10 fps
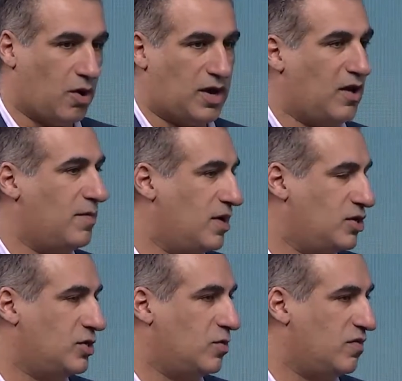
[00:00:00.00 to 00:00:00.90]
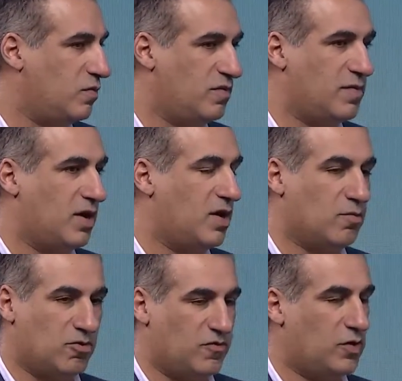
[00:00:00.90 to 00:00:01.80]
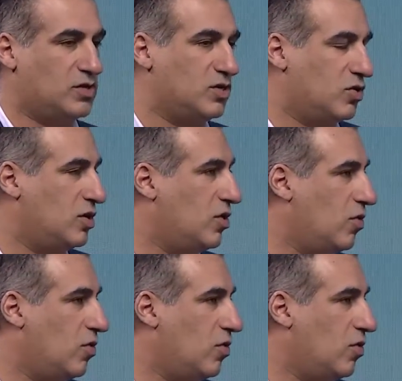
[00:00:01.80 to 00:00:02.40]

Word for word: our account manager, and we've, we've met a number of folks internally at